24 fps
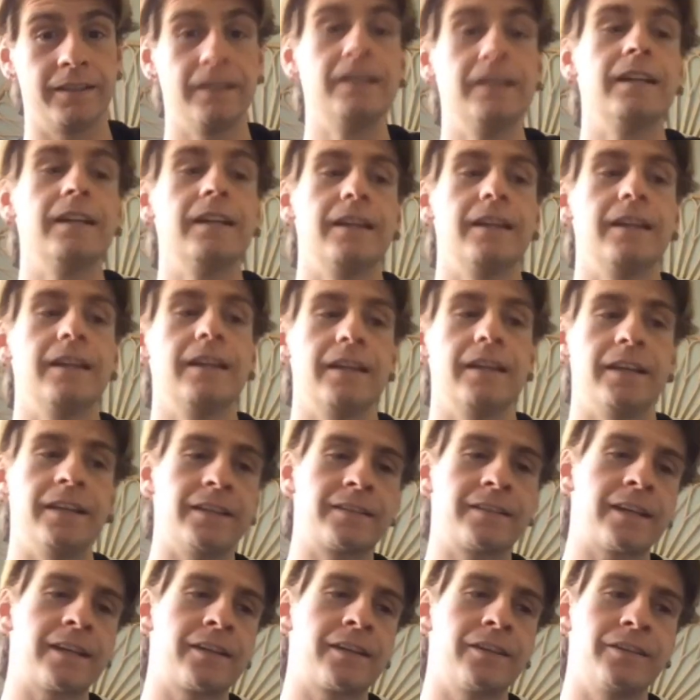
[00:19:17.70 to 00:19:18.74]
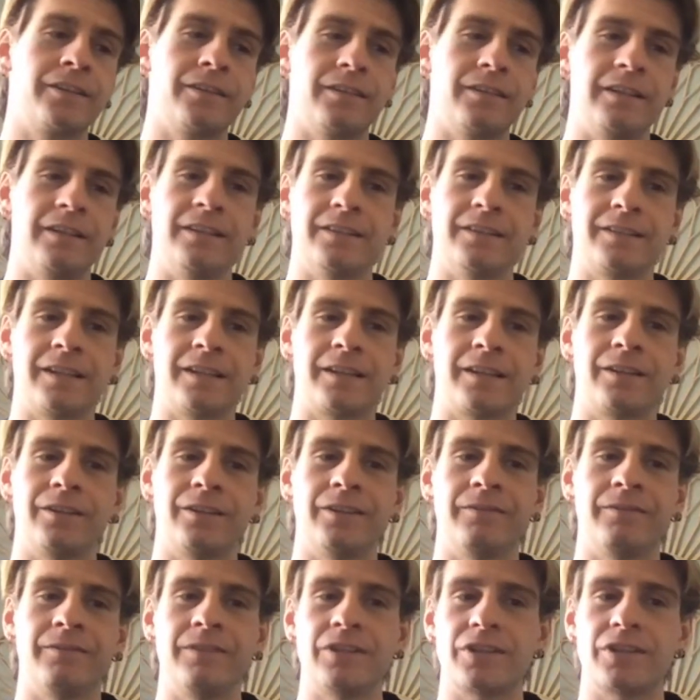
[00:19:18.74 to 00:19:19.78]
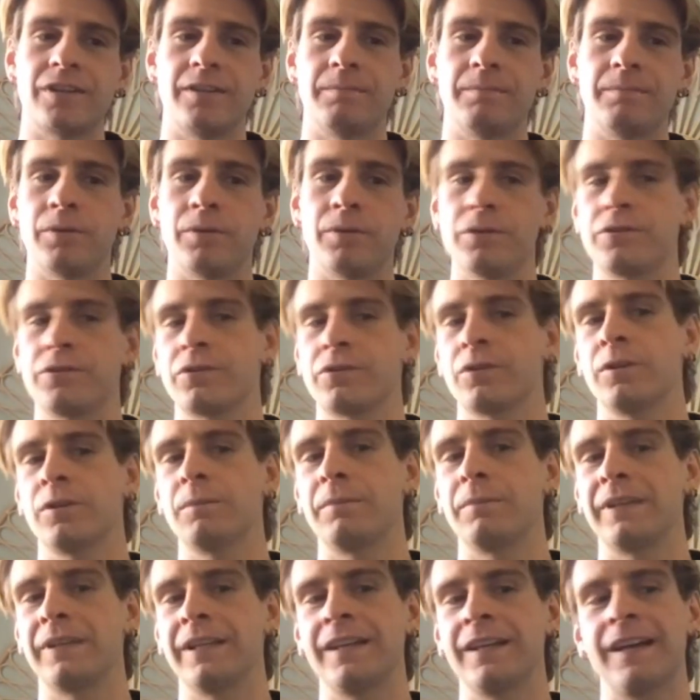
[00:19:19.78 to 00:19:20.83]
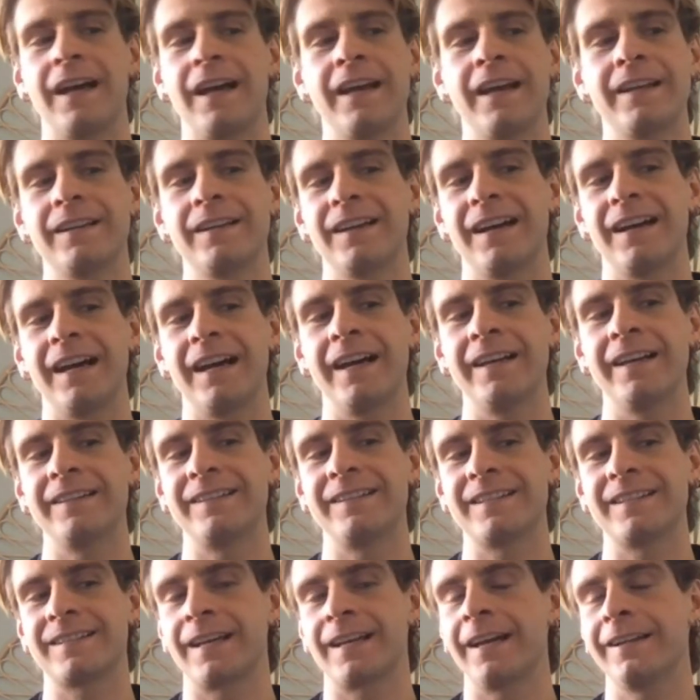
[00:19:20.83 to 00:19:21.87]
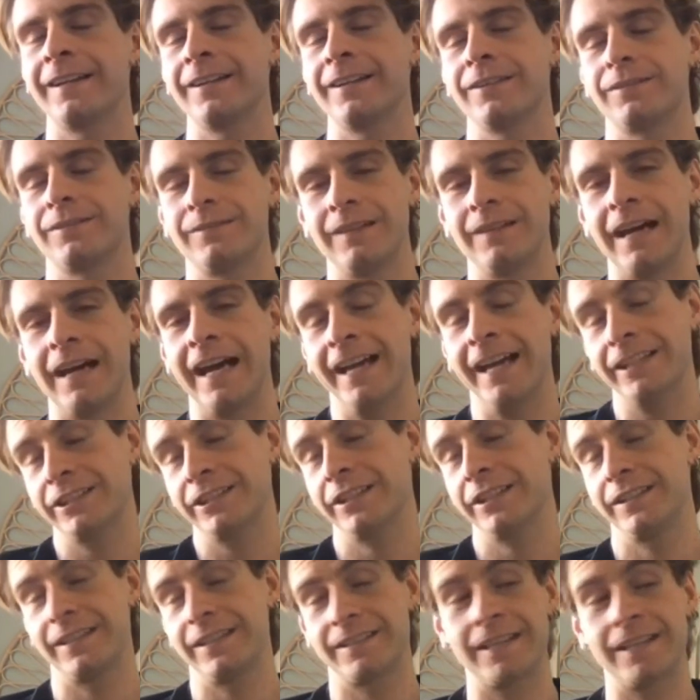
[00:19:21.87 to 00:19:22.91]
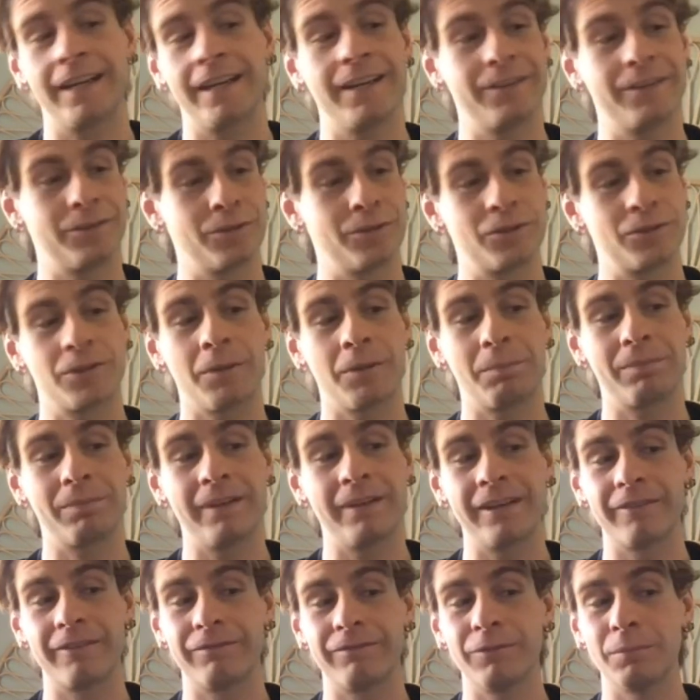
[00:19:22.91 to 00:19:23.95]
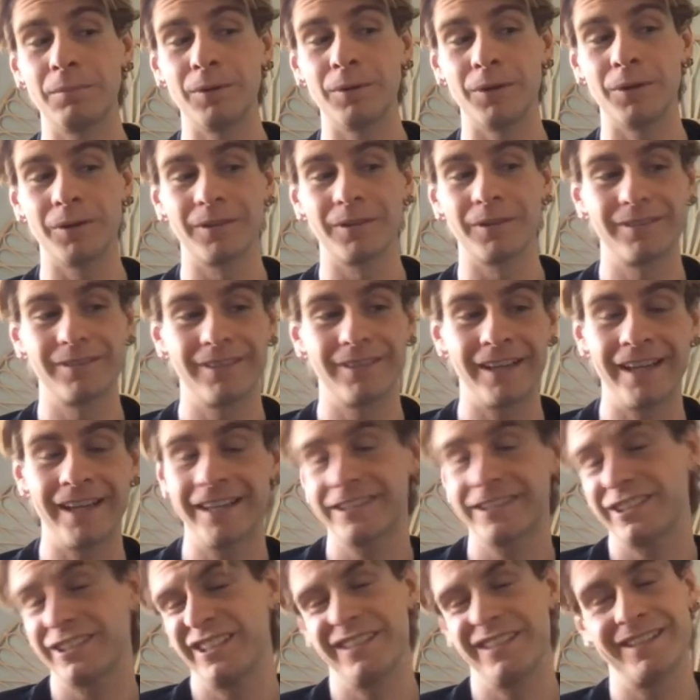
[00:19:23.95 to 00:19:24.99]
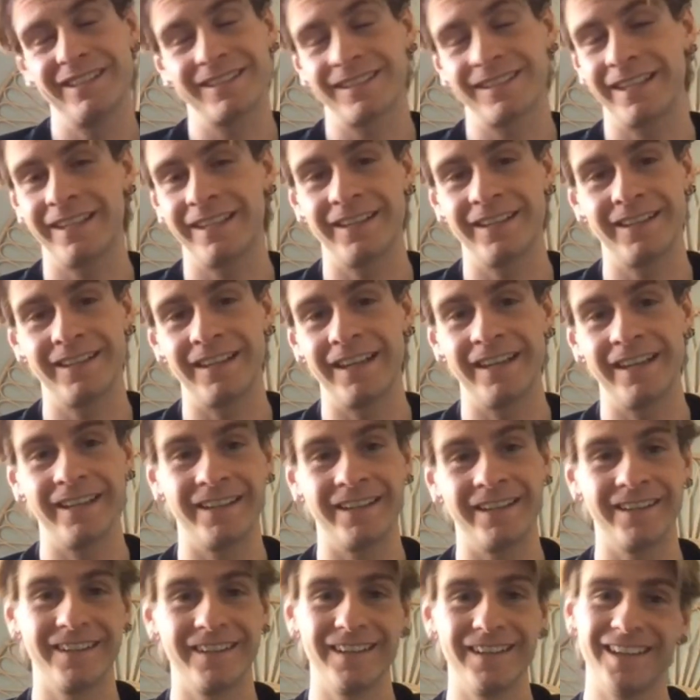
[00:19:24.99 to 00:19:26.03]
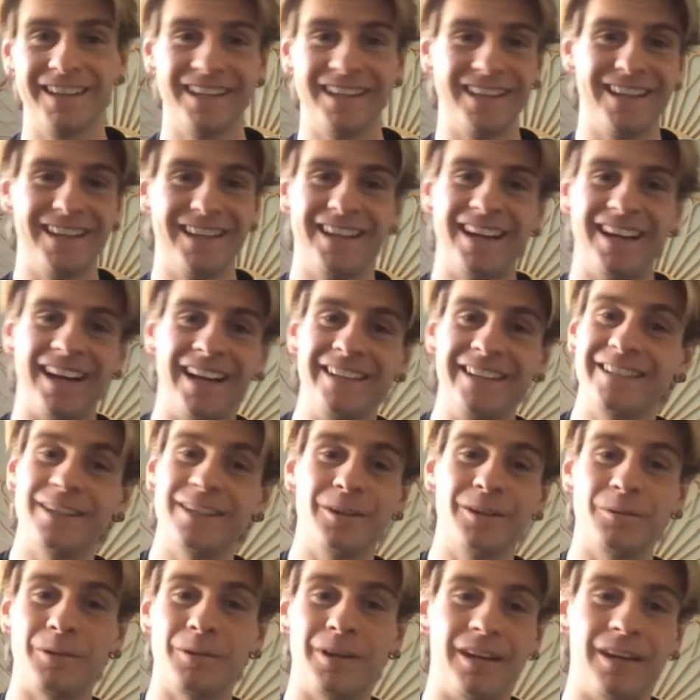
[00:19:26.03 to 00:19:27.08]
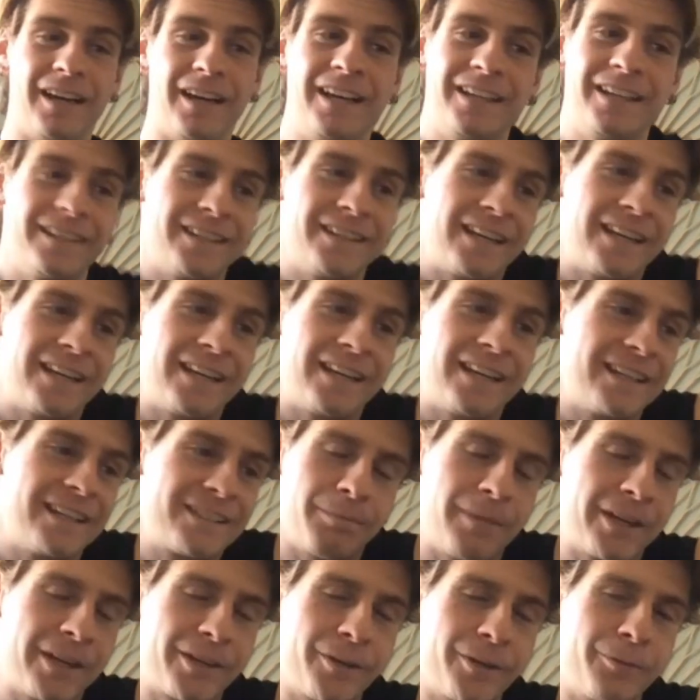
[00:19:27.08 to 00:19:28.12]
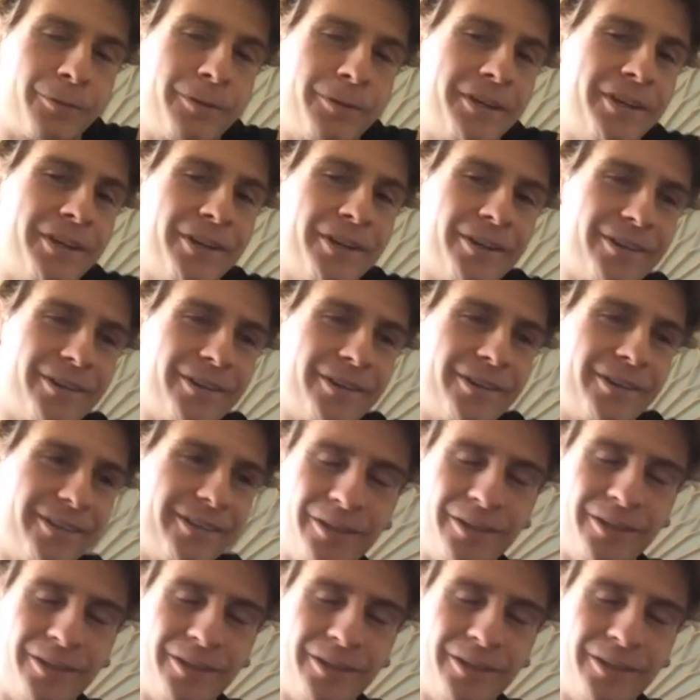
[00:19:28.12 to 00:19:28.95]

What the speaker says: in the second division in Portugal. But then I actually decided to stop playing football. I actually decided I didn't want I stopped my career in a way